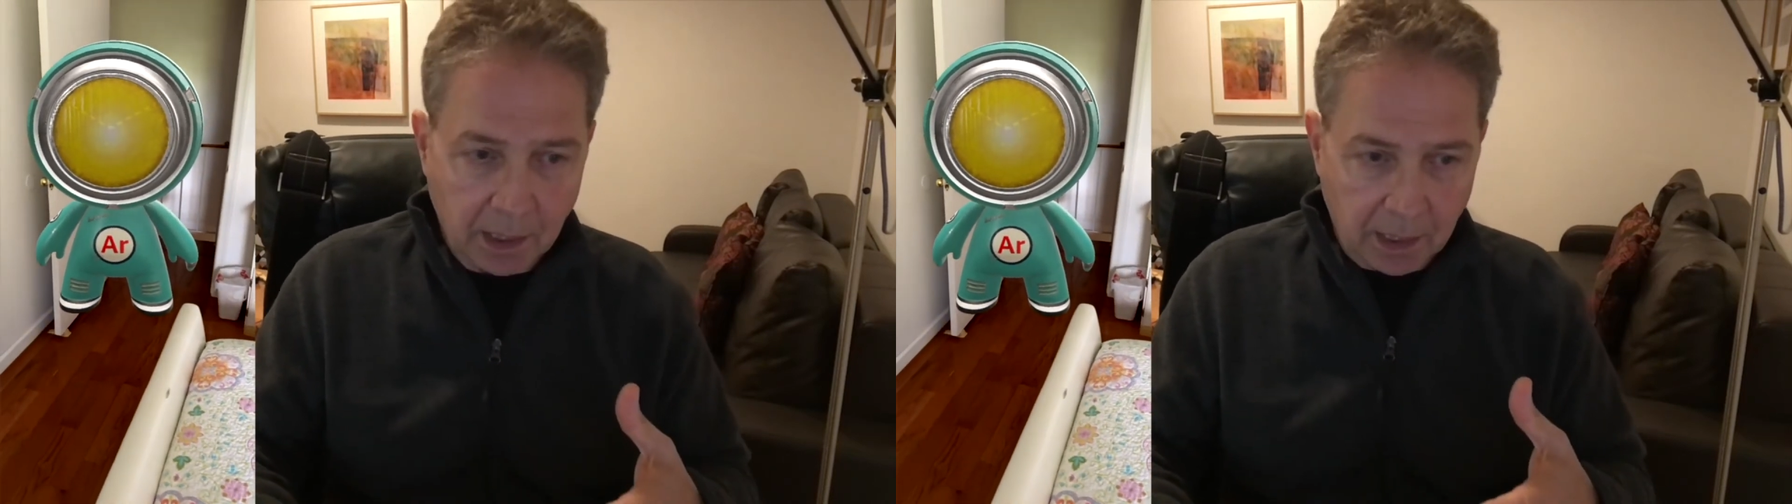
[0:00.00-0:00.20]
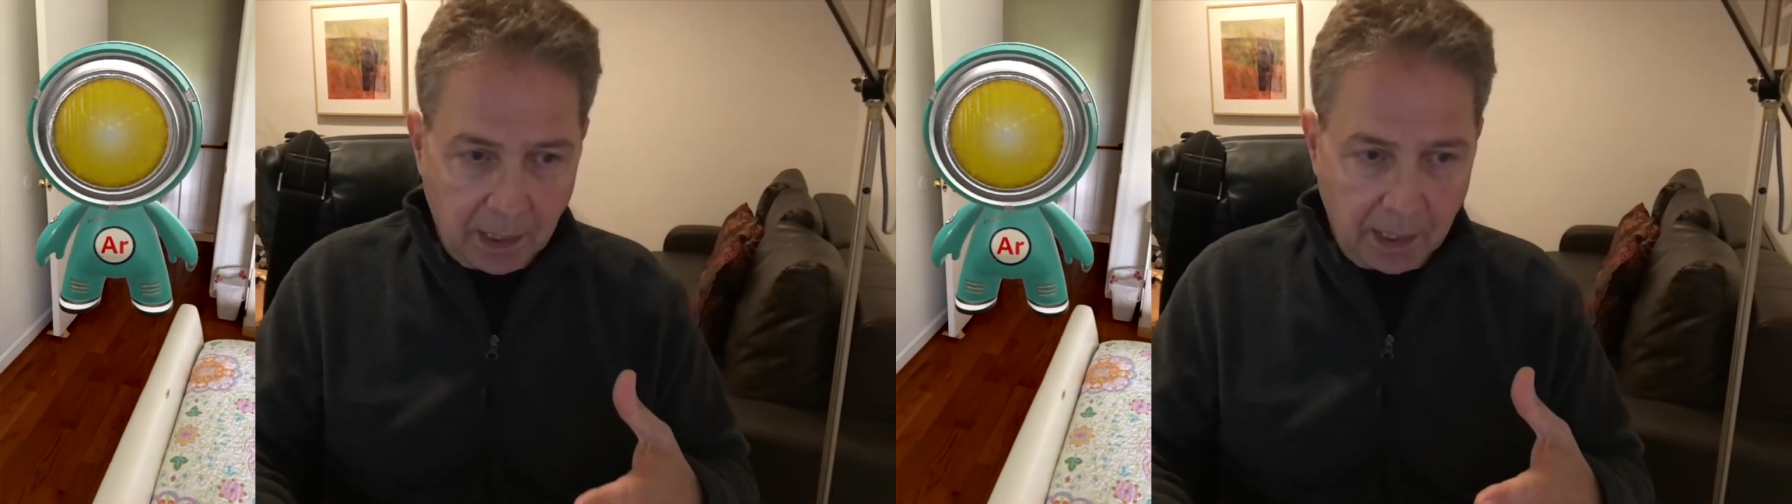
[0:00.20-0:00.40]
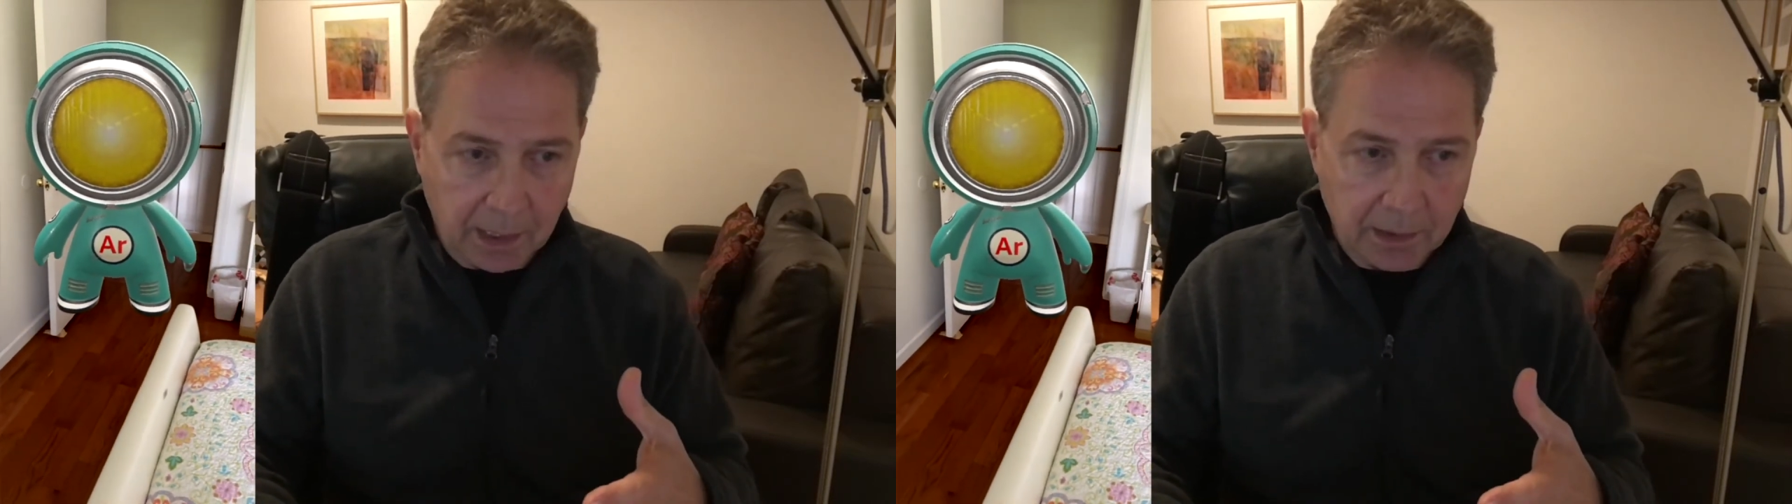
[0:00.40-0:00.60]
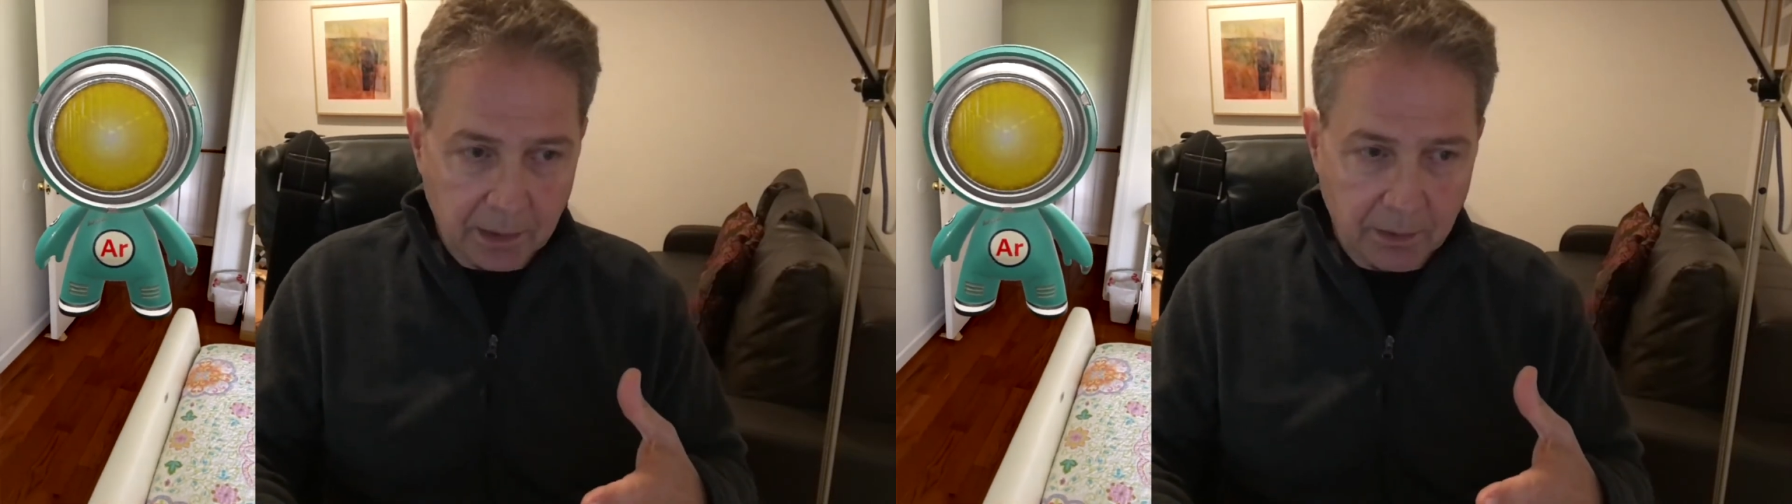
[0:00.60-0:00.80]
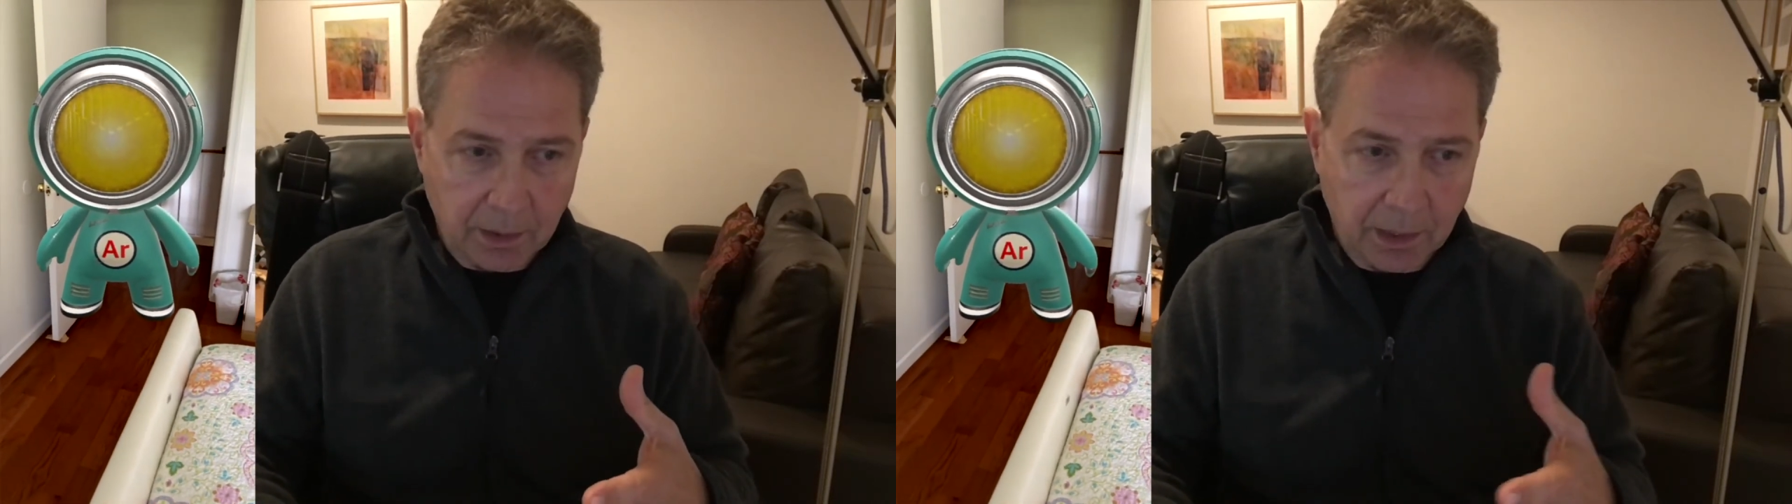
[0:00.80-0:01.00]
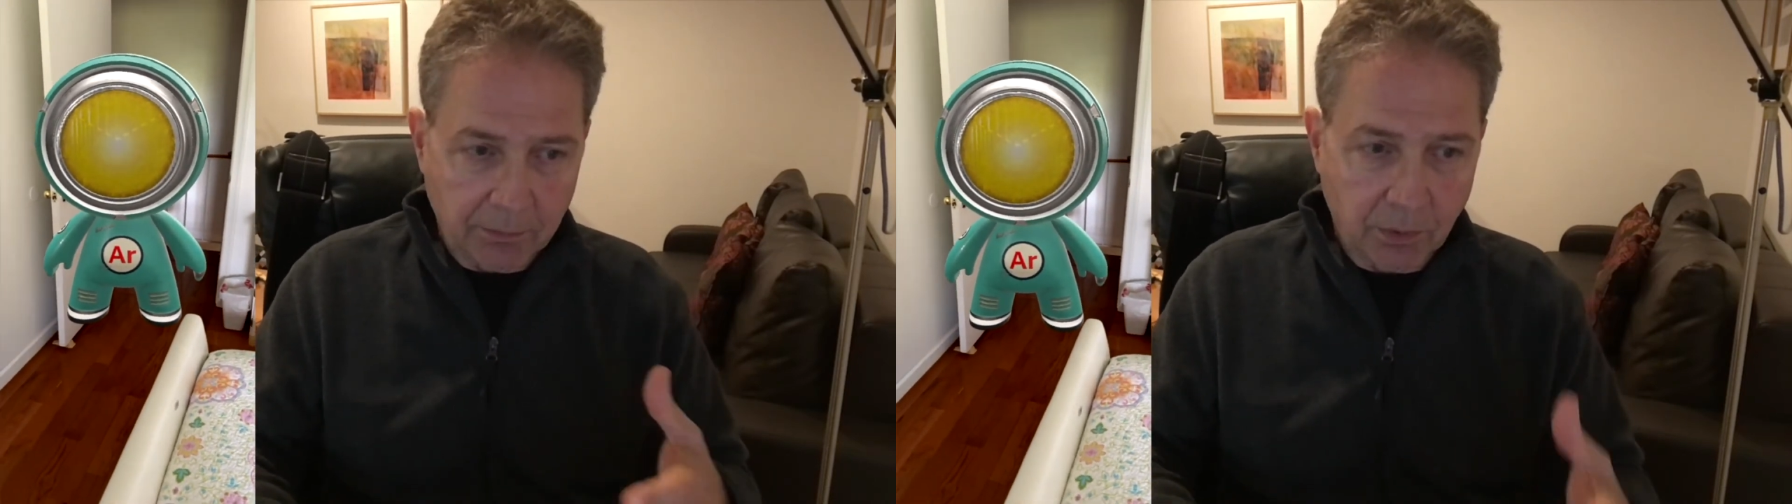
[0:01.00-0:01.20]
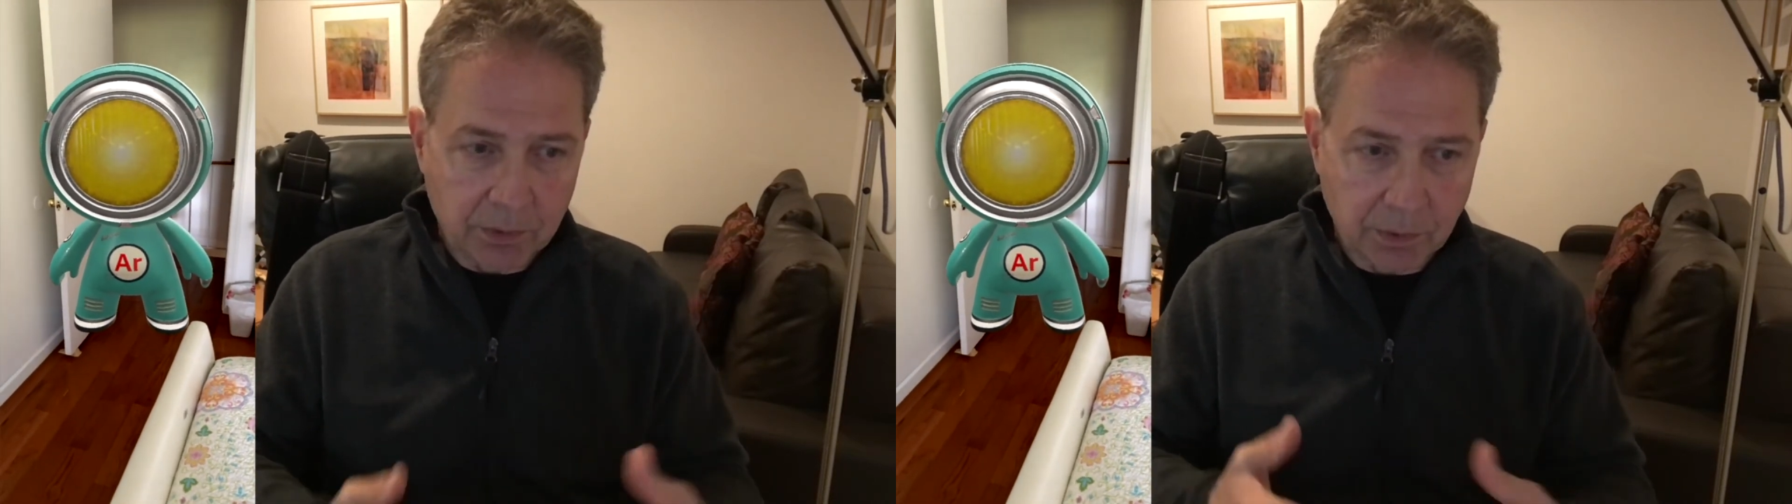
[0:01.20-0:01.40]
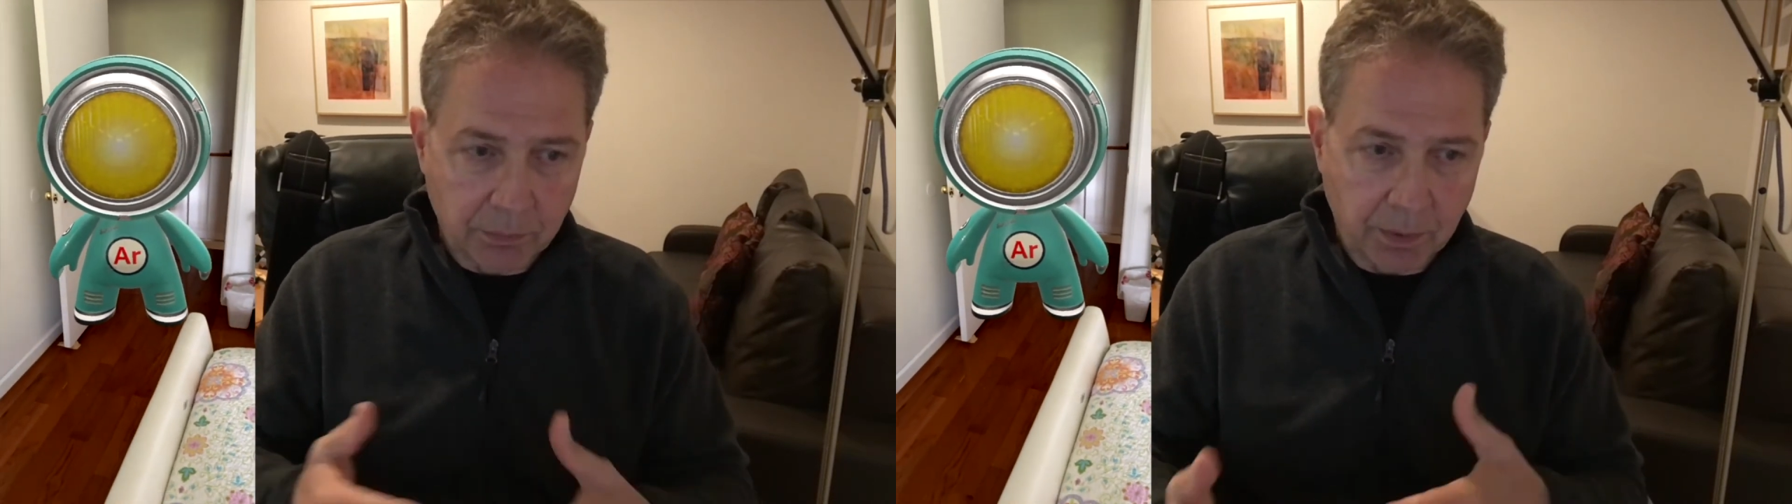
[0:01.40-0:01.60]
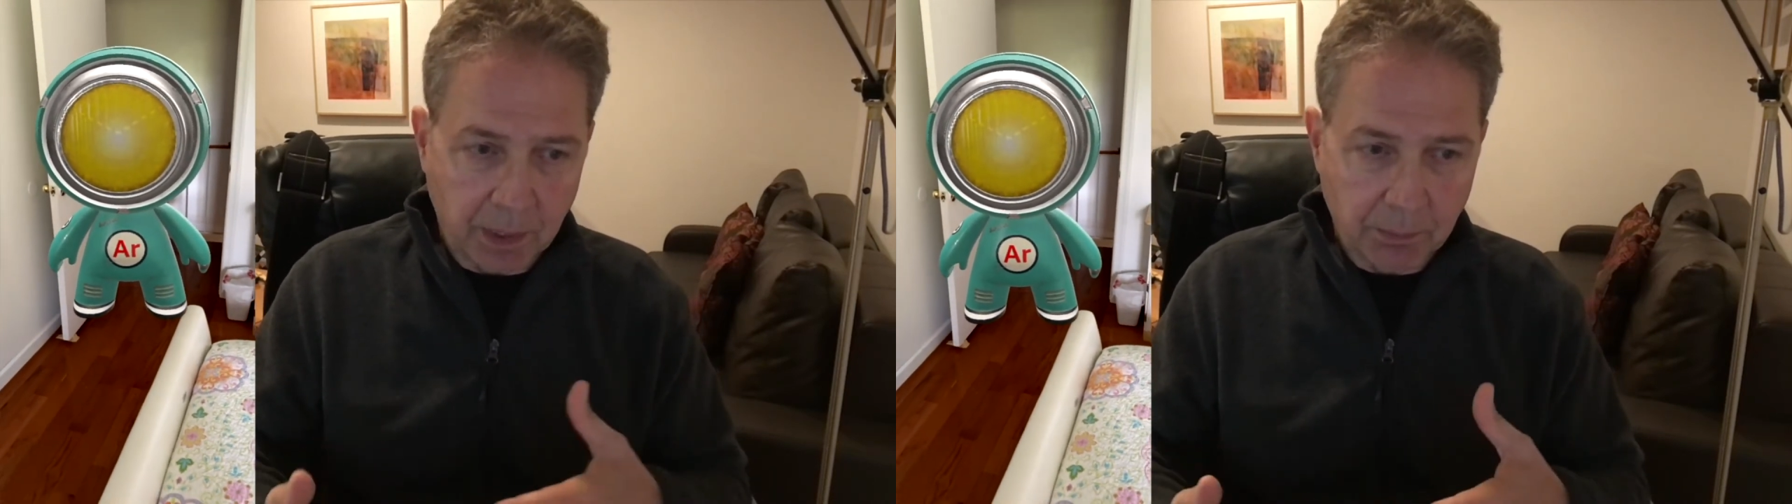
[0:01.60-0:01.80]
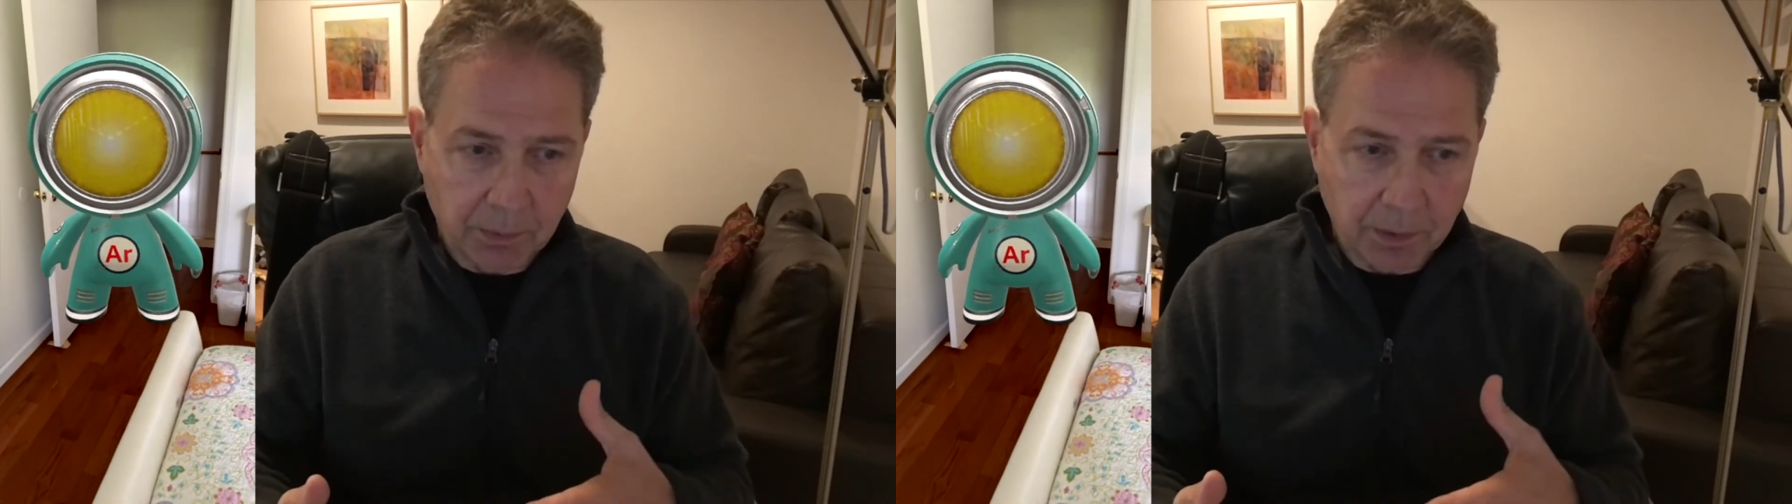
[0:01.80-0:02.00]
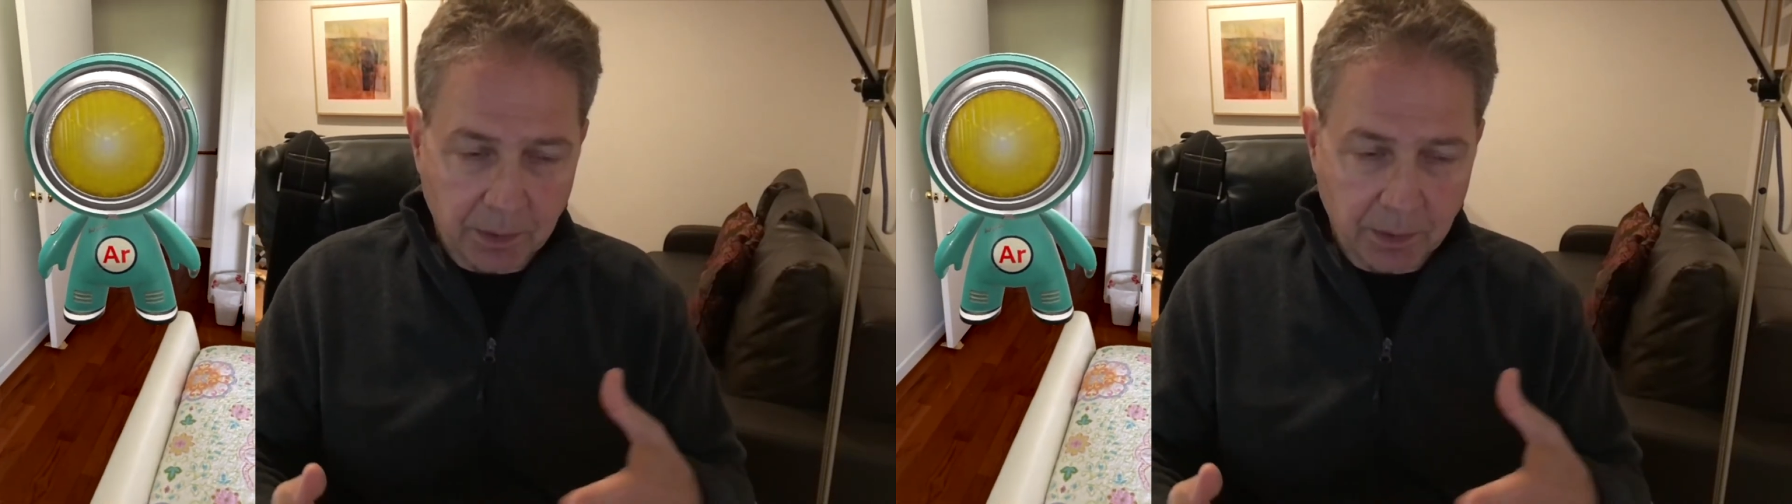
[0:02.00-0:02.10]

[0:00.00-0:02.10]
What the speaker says: and I've also been able to,